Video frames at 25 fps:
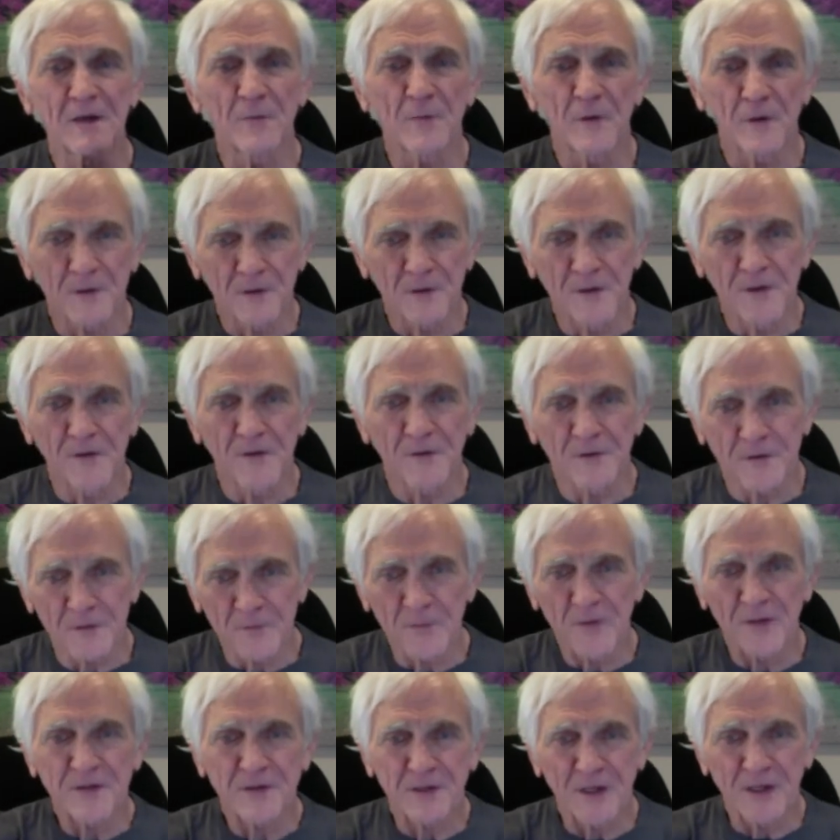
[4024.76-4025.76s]
where, you know, there's a
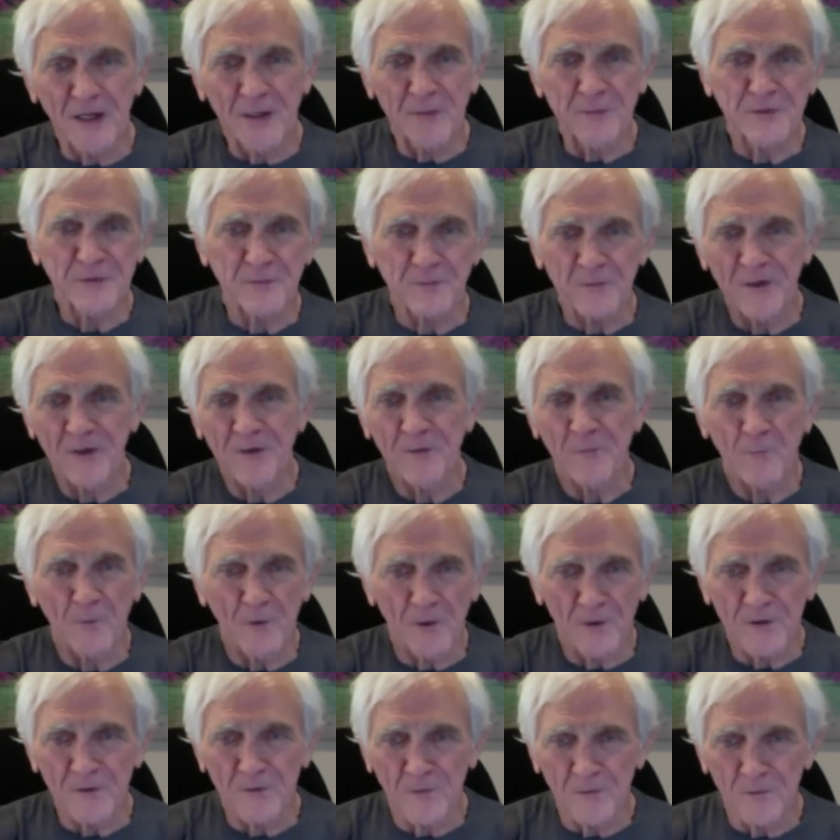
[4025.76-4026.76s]
bunch of apes around a
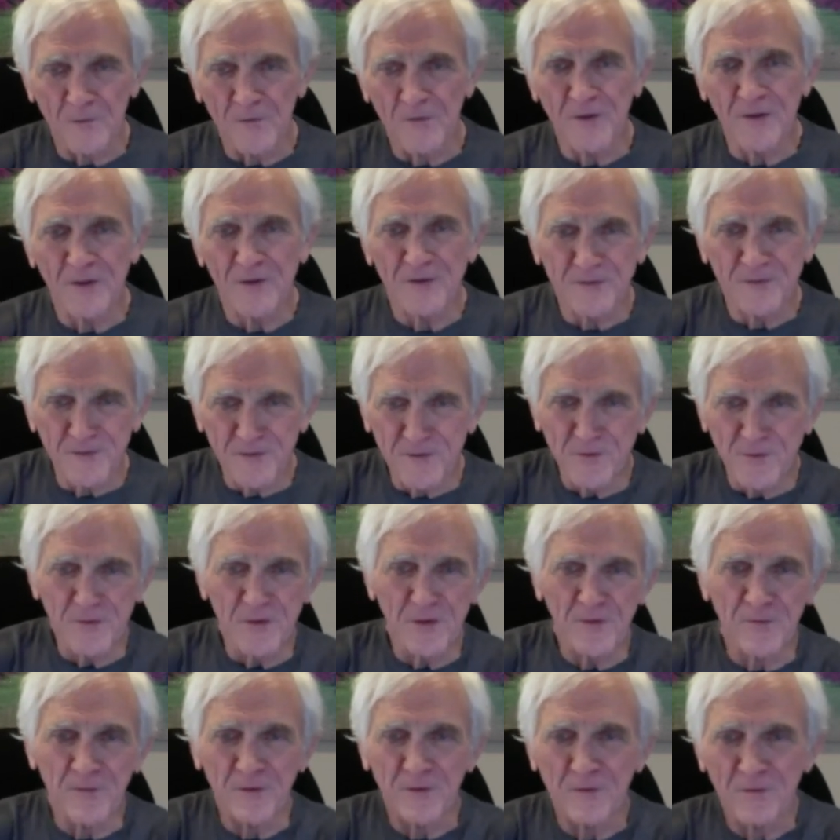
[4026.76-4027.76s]
water hole and there are two
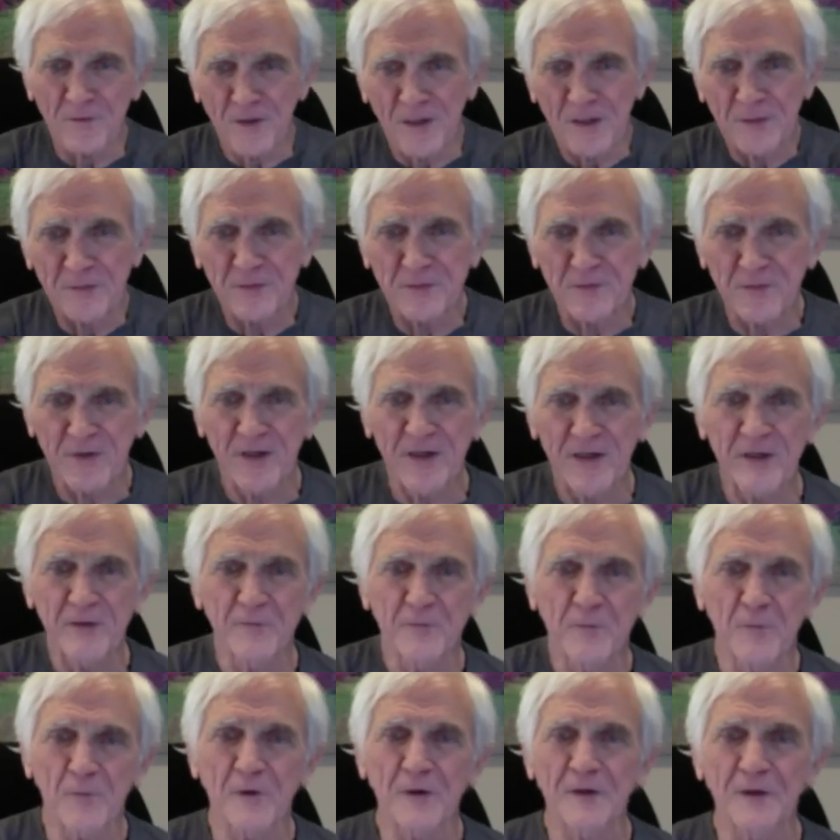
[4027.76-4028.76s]
different tribes fighting
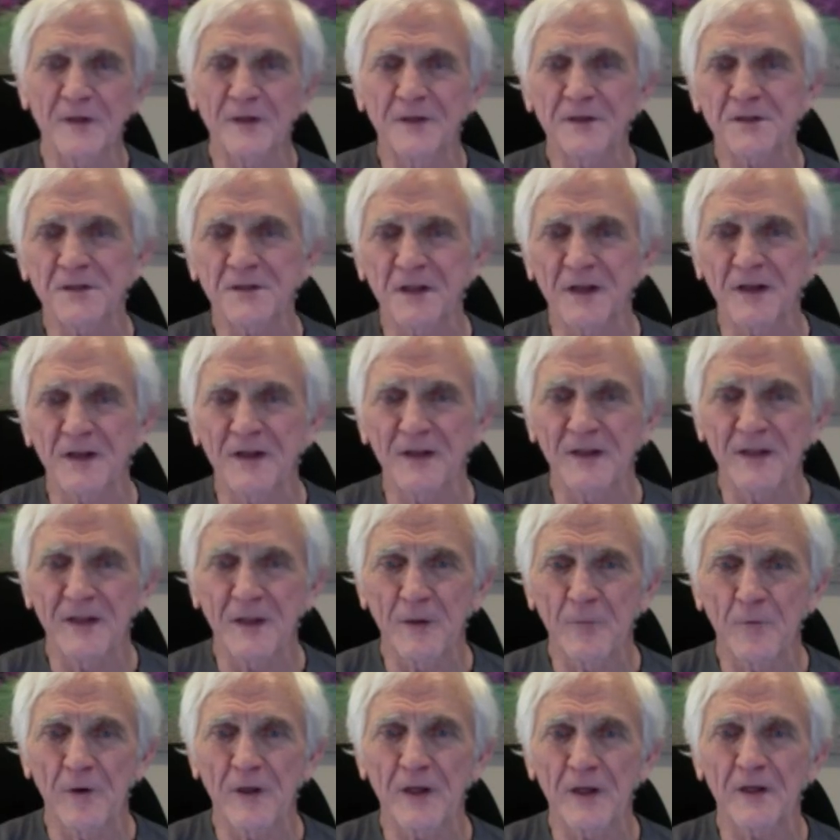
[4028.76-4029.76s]
for it. And then suddenly they
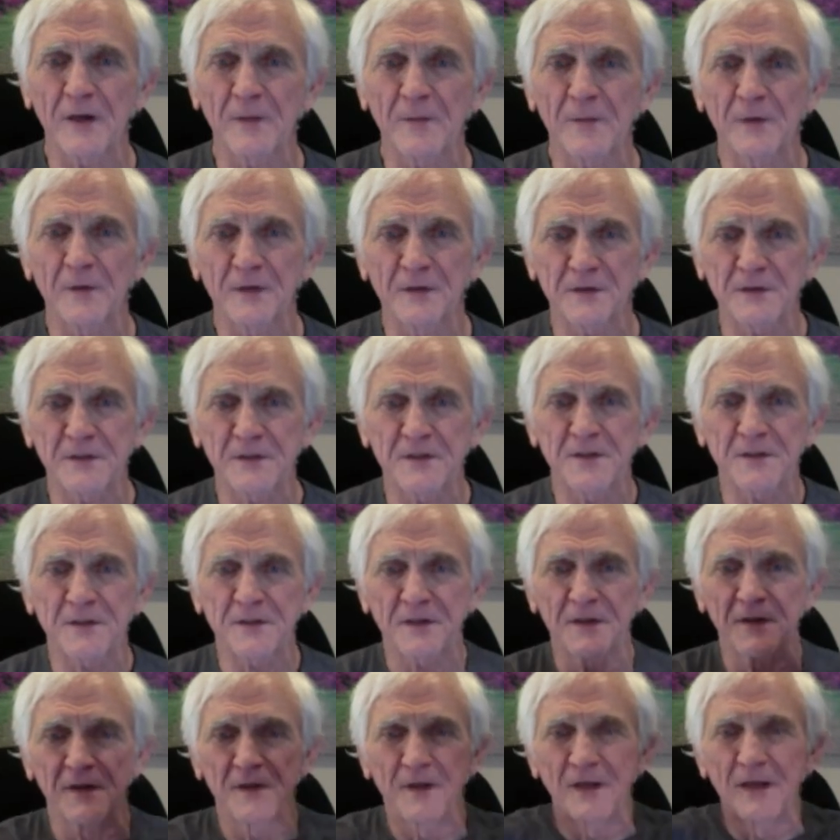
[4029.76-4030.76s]
wake up and there's this
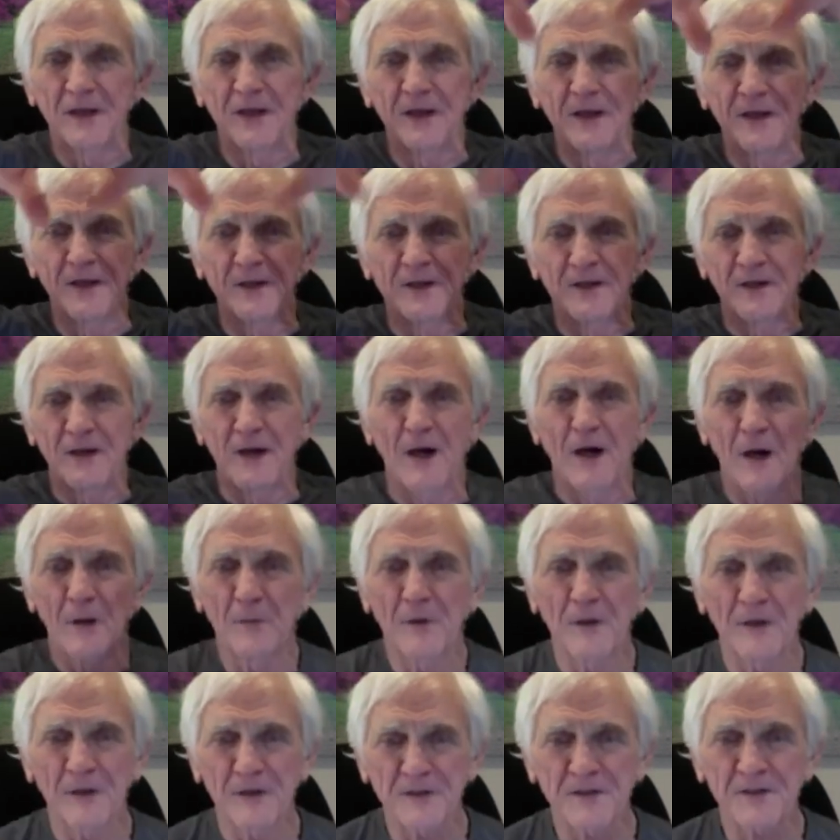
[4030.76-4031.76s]

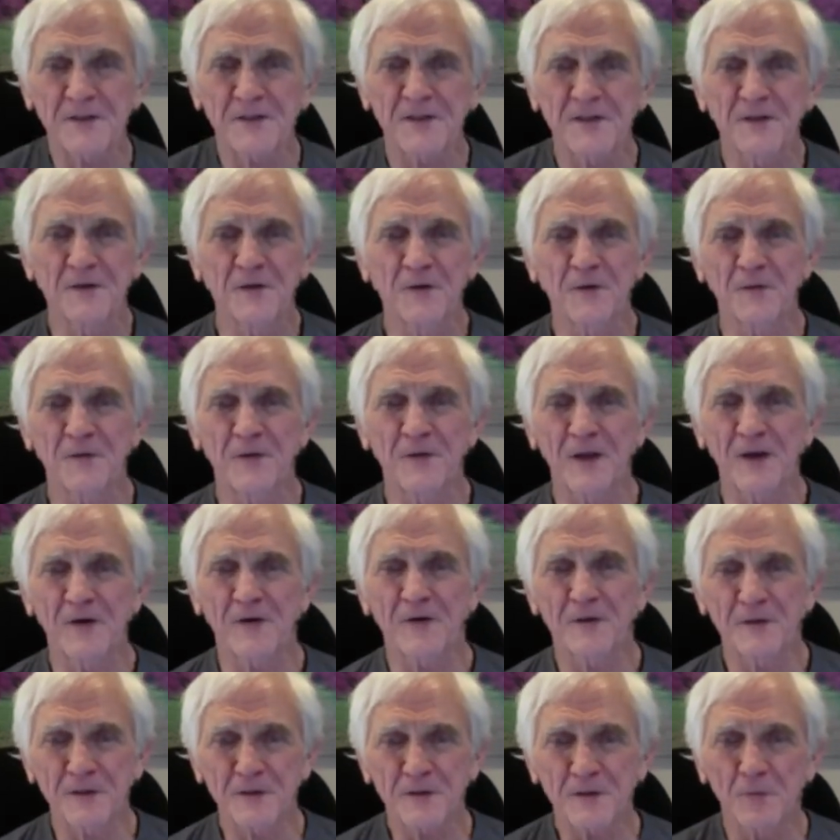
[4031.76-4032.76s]
obelisk, you know, there
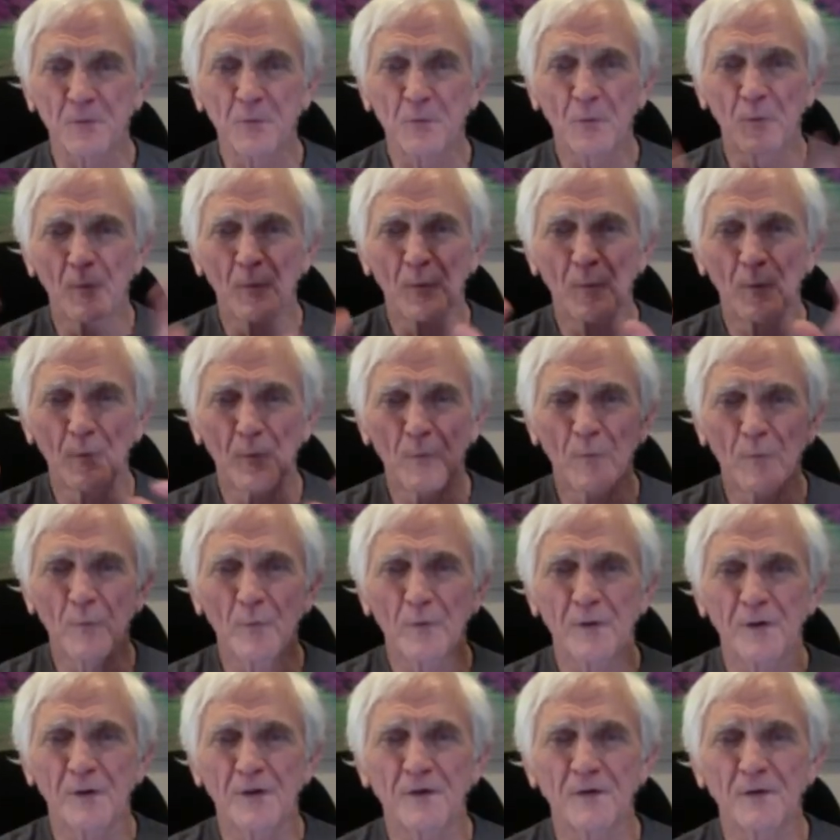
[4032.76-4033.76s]
and it's ooh,
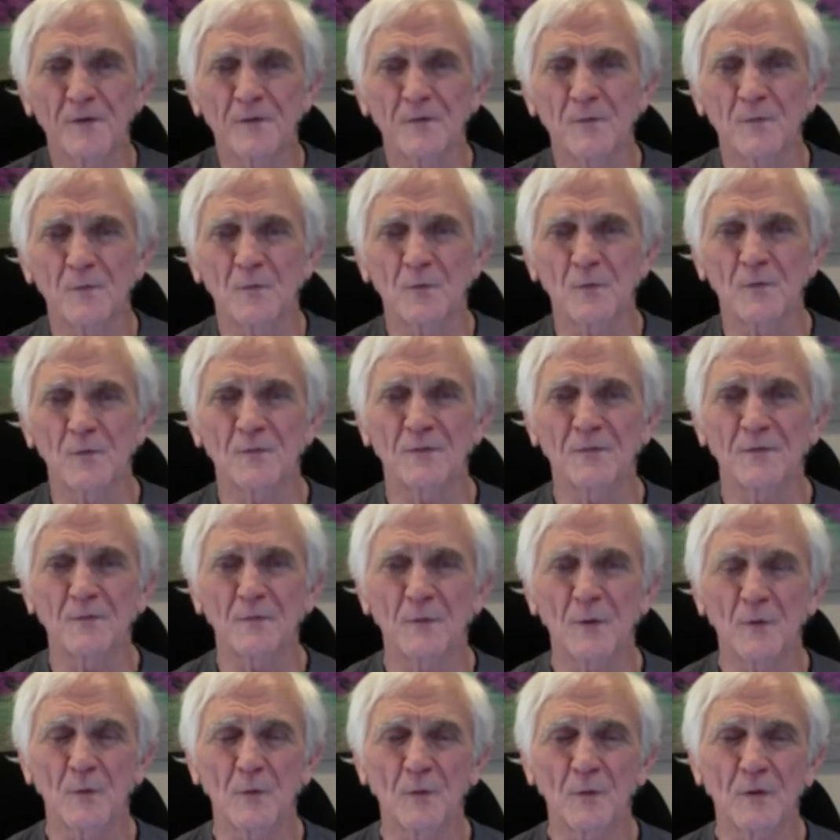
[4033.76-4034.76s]
you know,
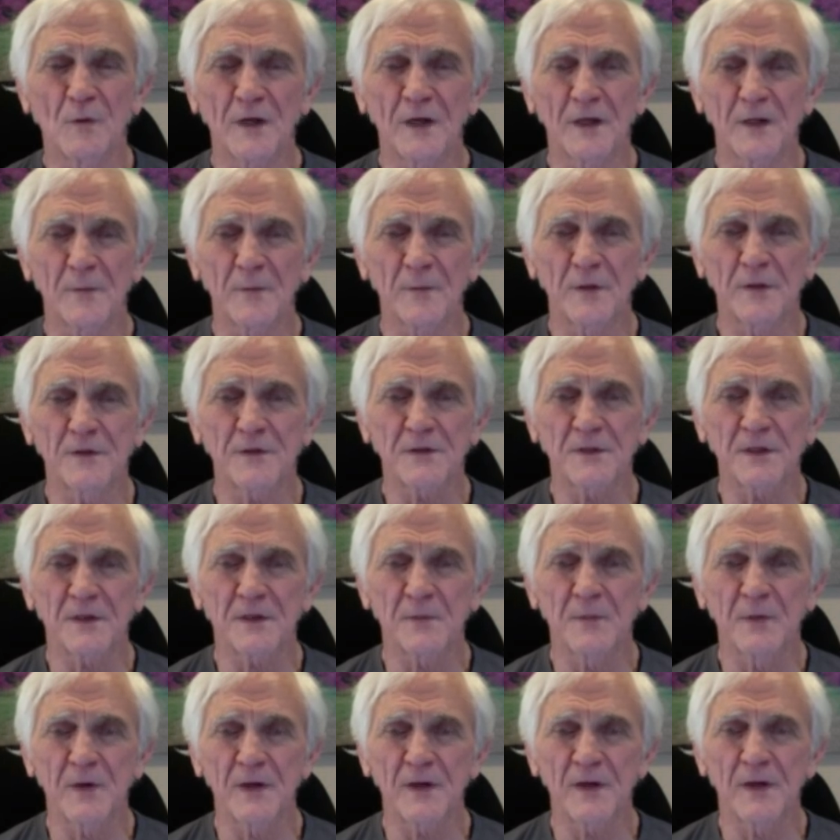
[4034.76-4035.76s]
woo woo kind of music.
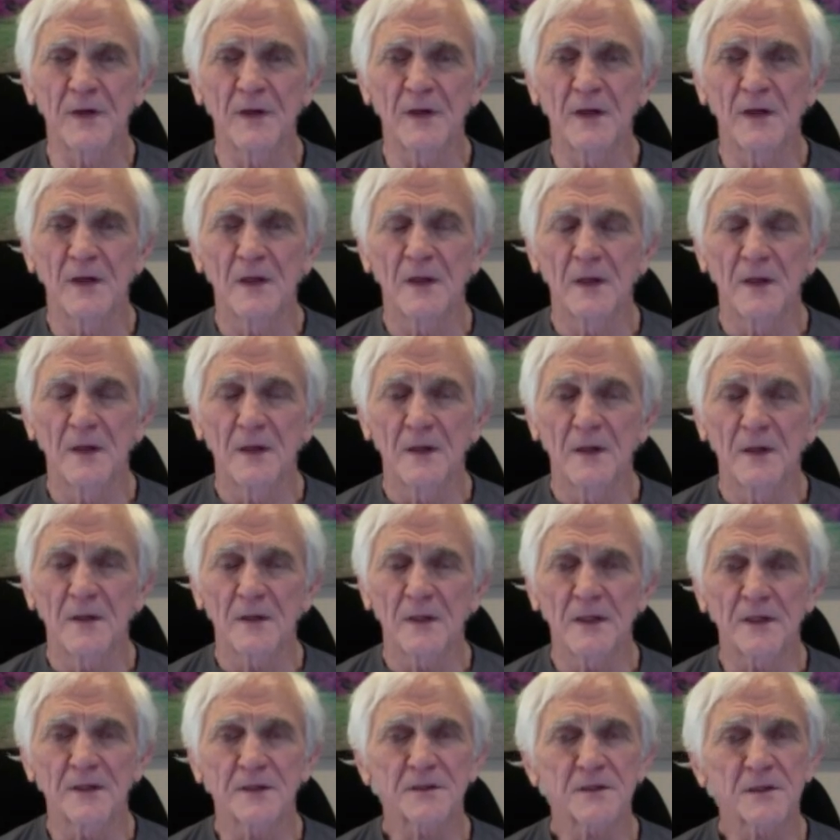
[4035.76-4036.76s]
But
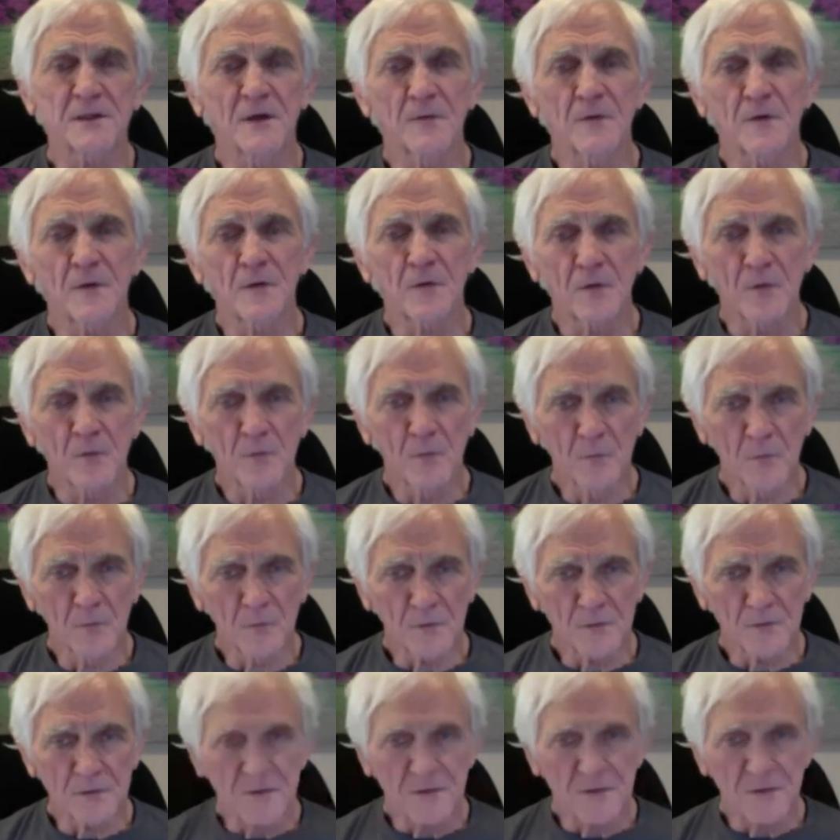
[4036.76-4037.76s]
they discover
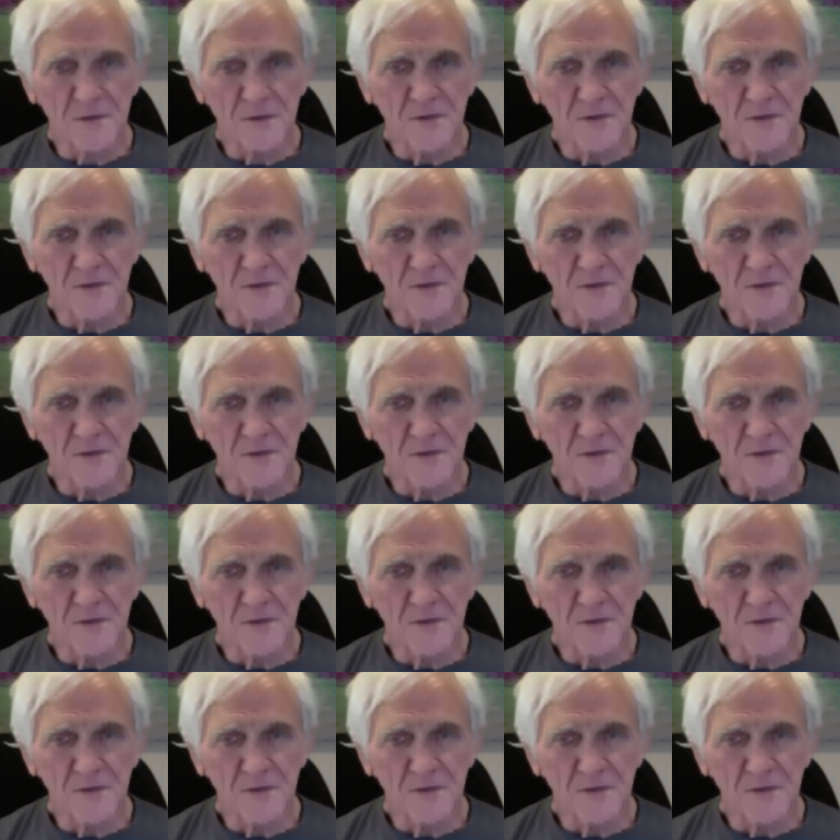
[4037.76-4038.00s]
tools.